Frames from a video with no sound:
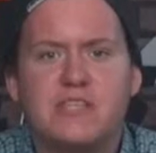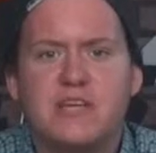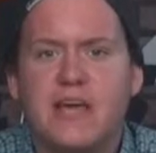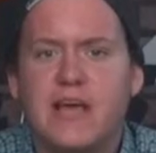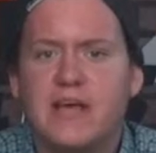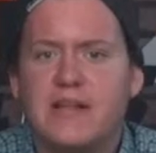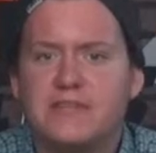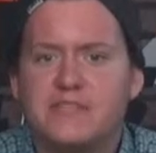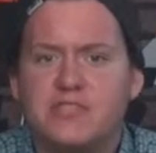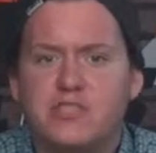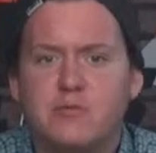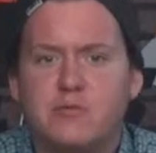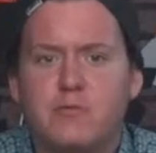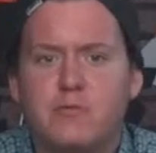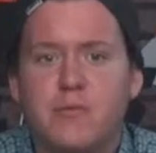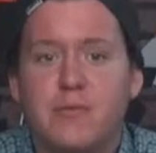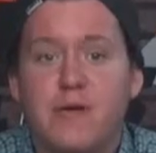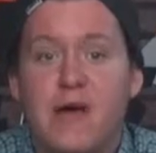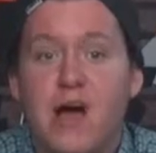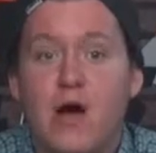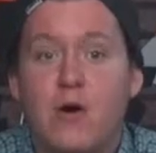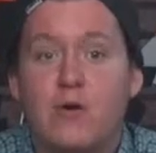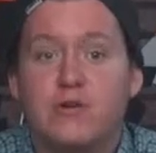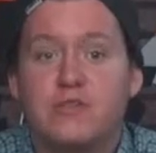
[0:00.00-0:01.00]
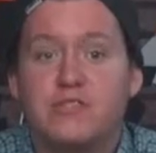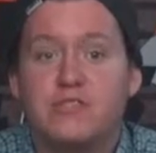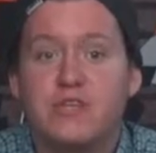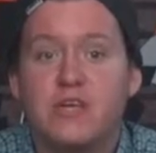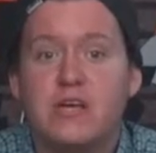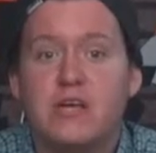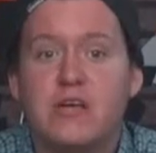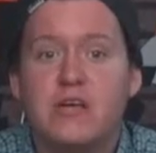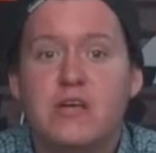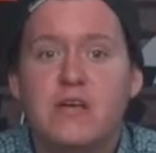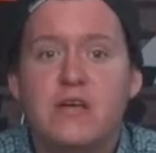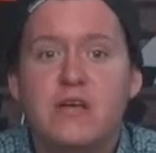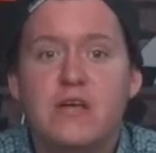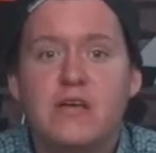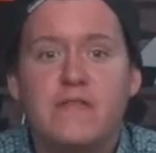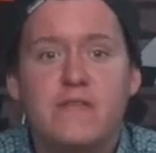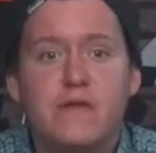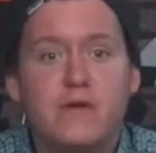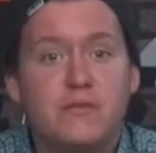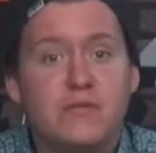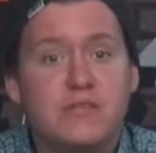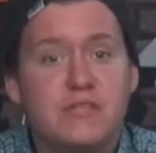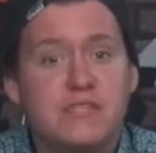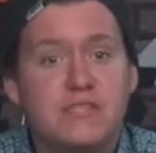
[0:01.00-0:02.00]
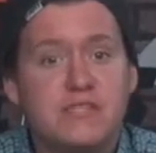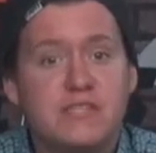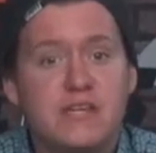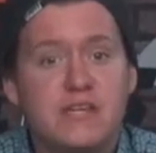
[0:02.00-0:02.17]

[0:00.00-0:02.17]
to gain superpowers. Though this